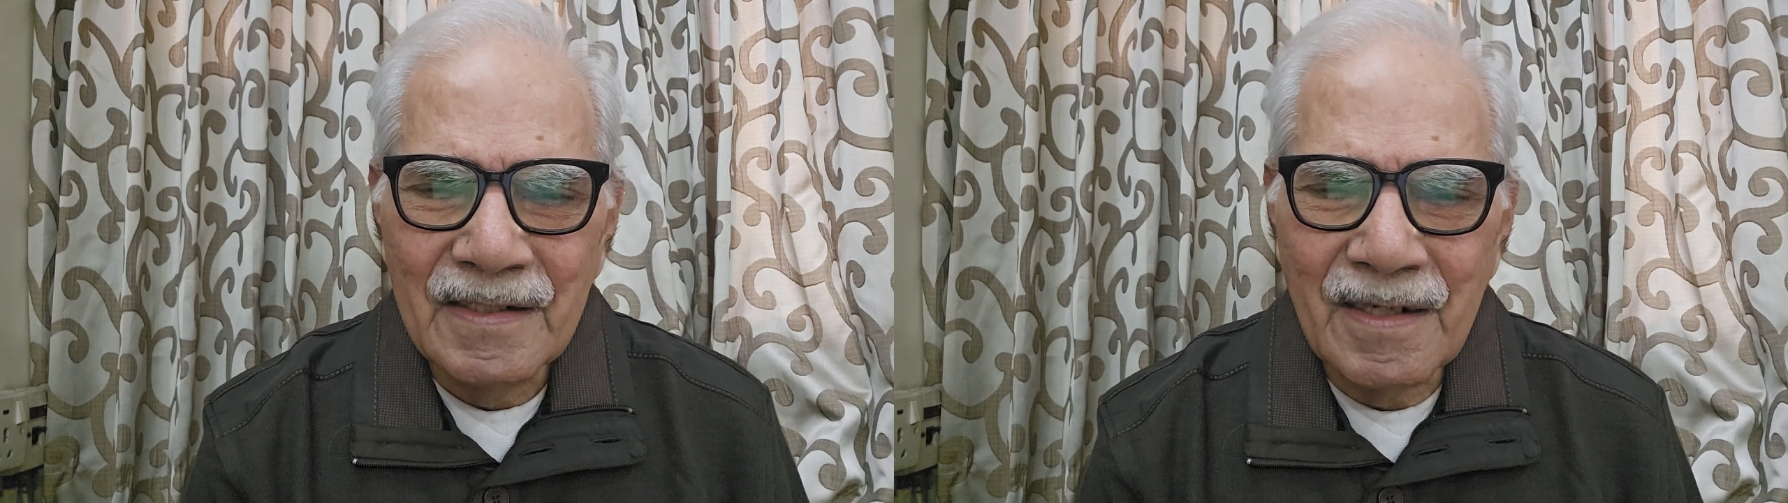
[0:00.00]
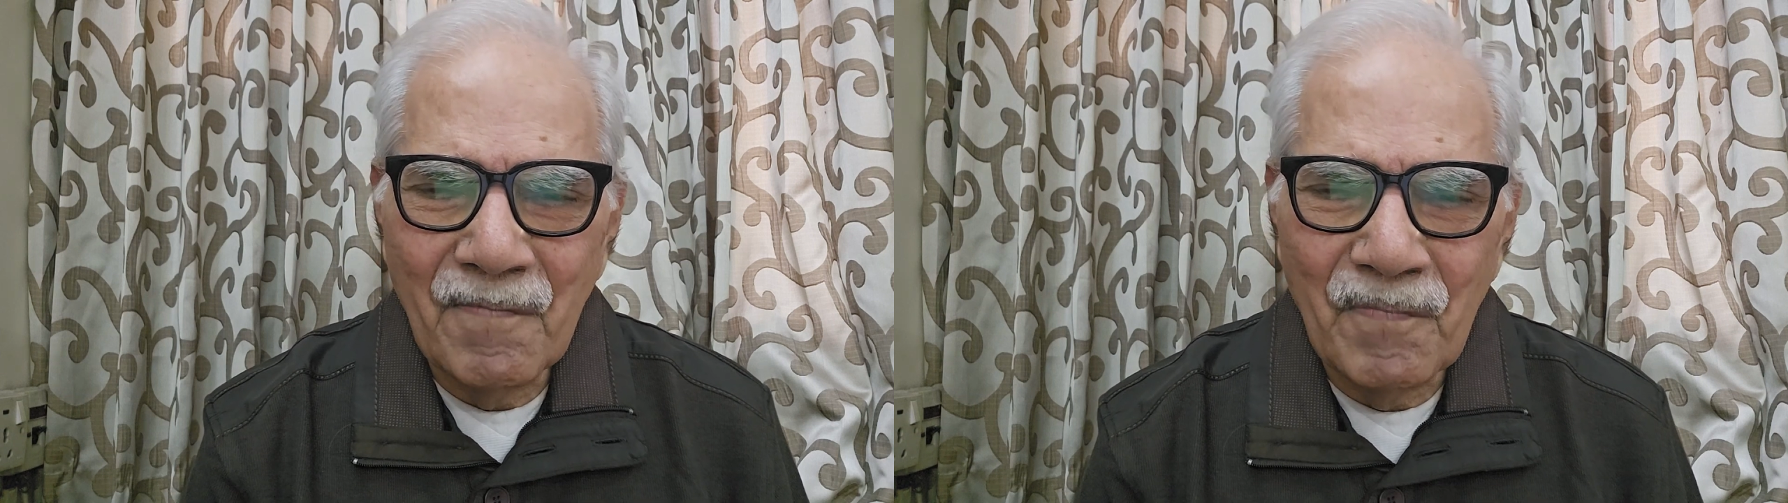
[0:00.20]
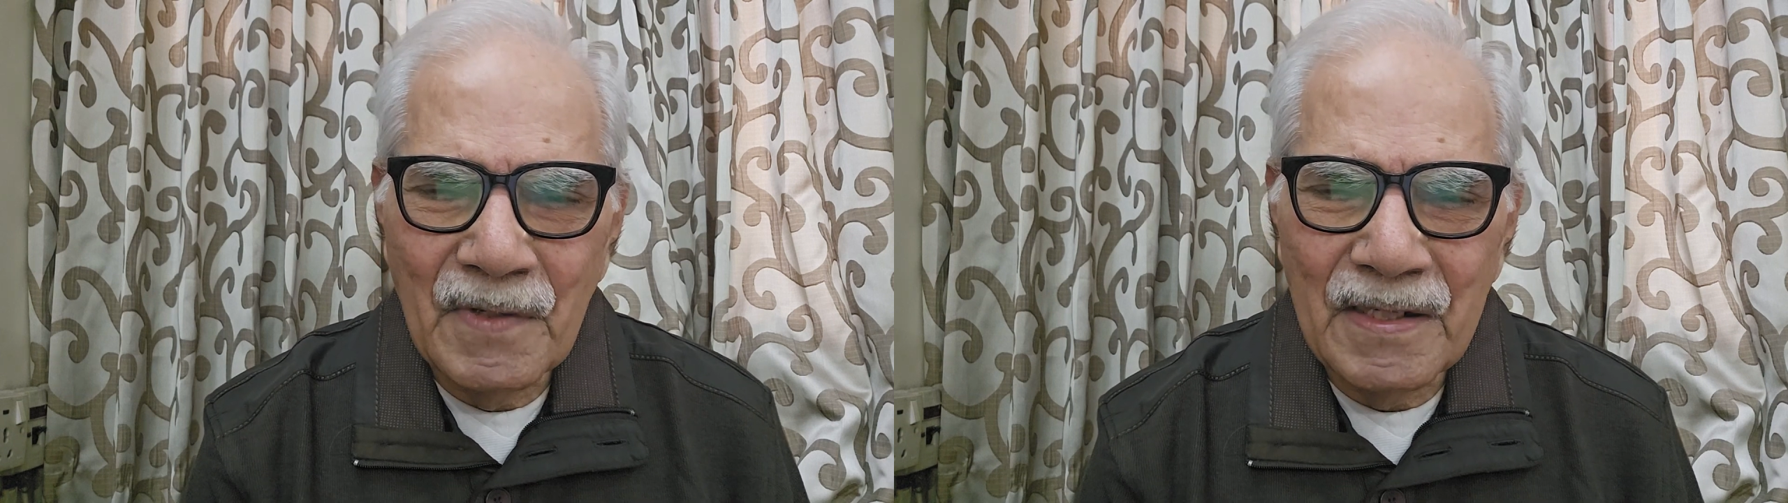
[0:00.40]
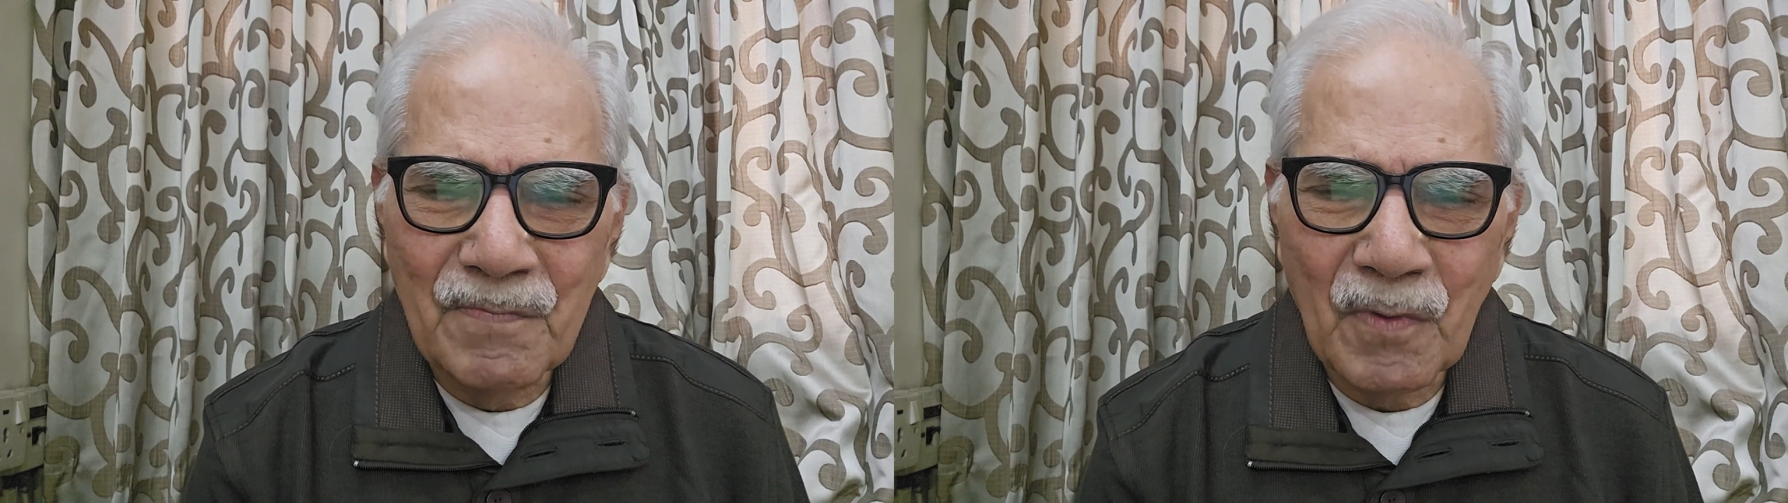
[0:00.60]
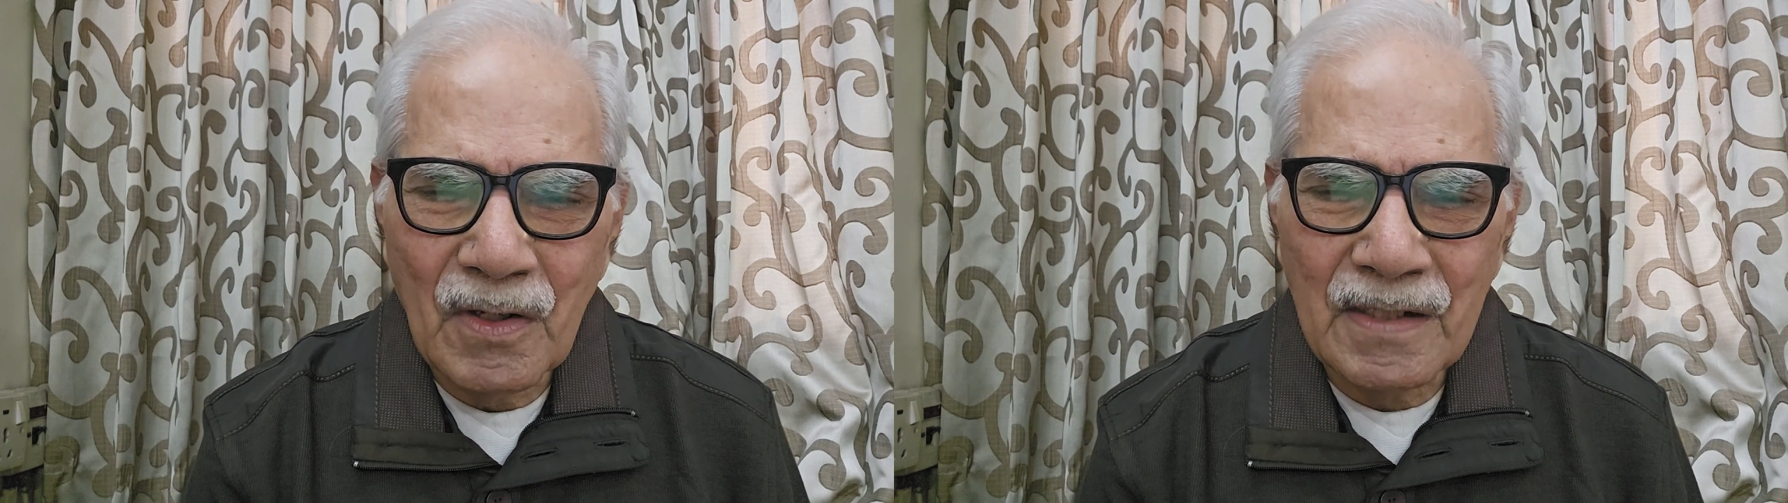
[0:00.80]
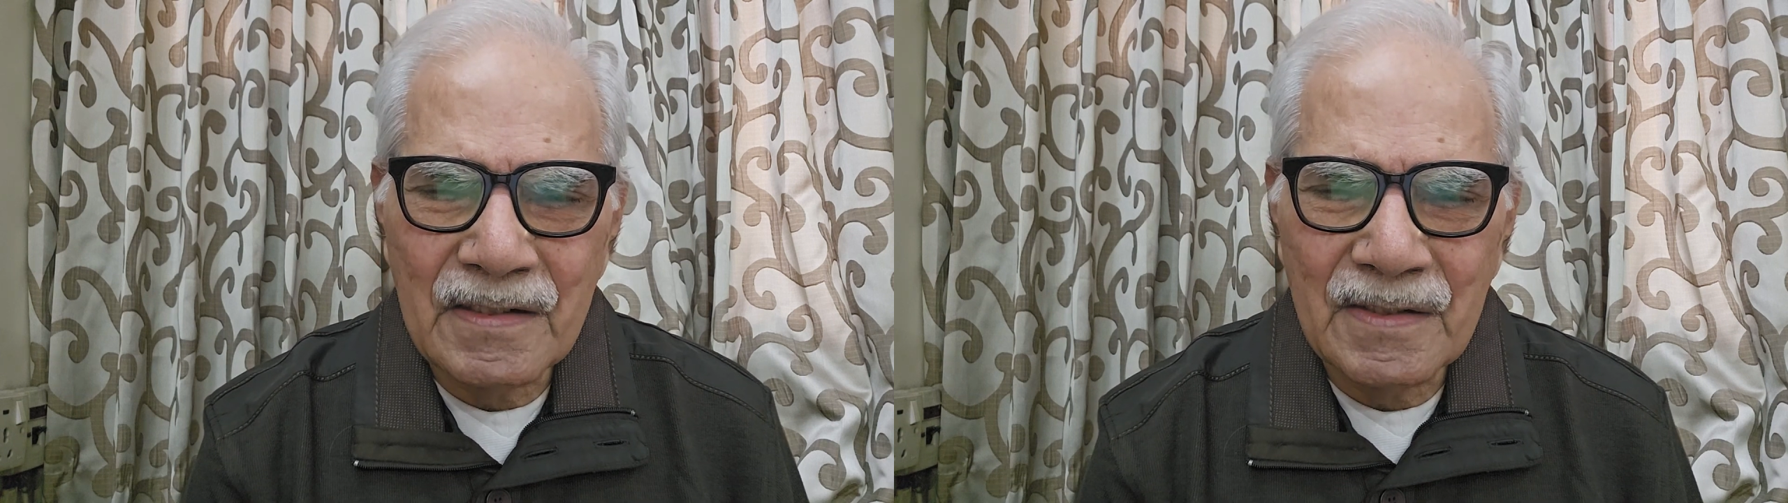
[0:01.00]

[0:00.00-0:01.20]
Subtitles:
complete product